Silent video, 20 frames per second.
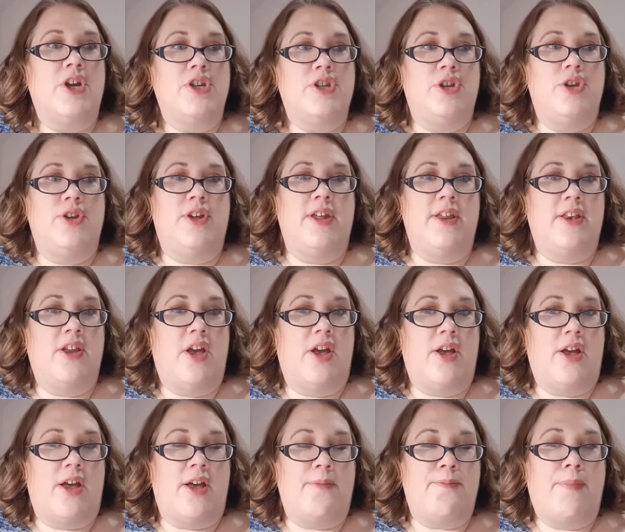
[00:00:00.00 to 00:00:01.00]
you can
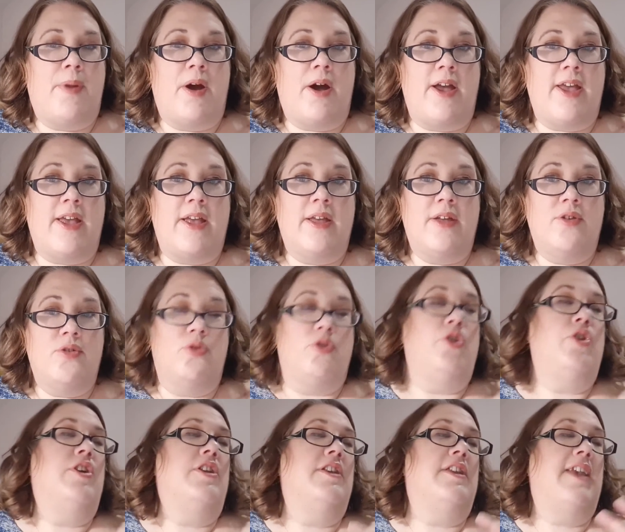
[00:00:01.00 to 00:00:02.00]
buy or
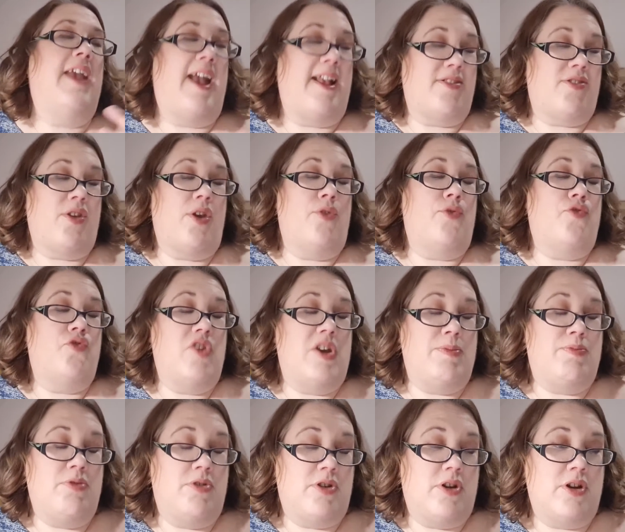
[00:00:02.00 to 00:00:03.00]
you can get a free
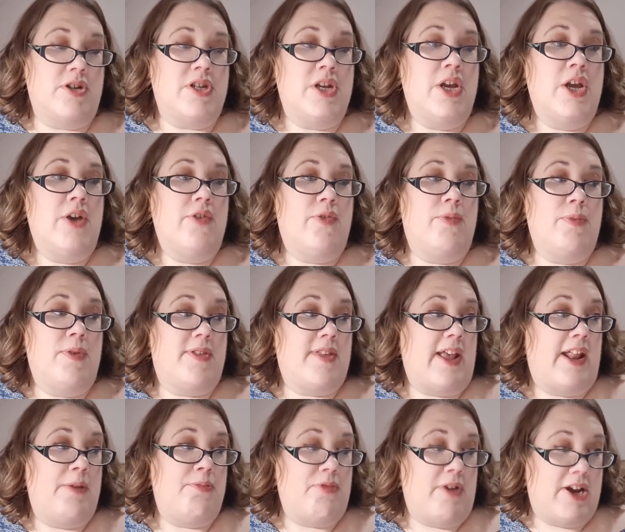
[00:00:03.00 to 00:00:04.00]
product from the
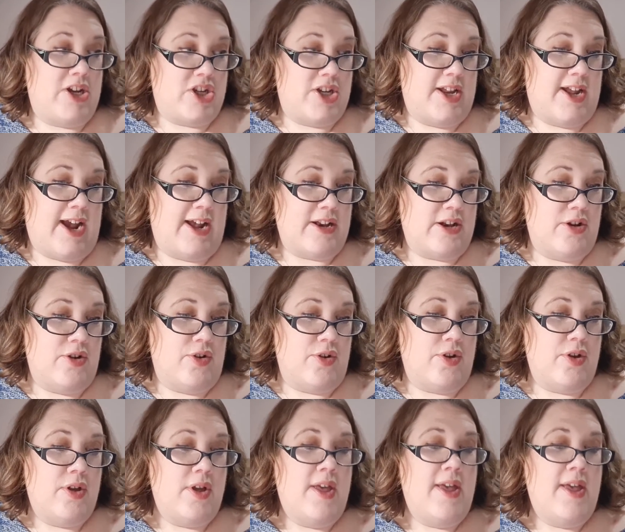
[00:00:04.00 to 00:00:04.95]
Celebration catalogue.